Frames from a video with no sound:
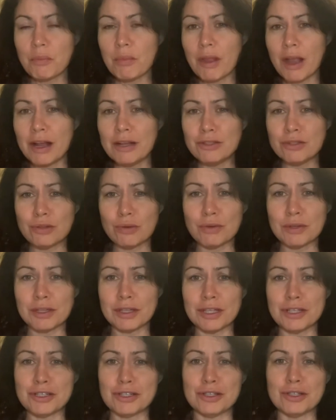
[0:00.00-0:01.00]
It's so
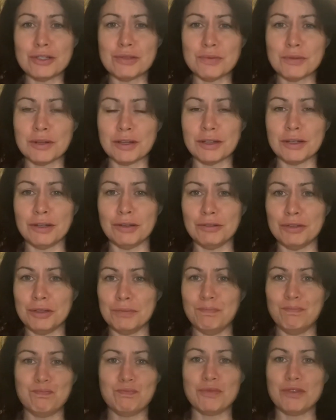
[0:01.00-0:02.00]
delicious with
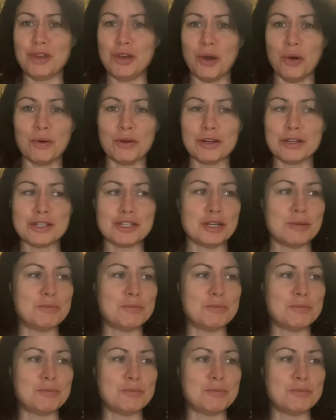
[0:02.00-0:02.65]
little yogurt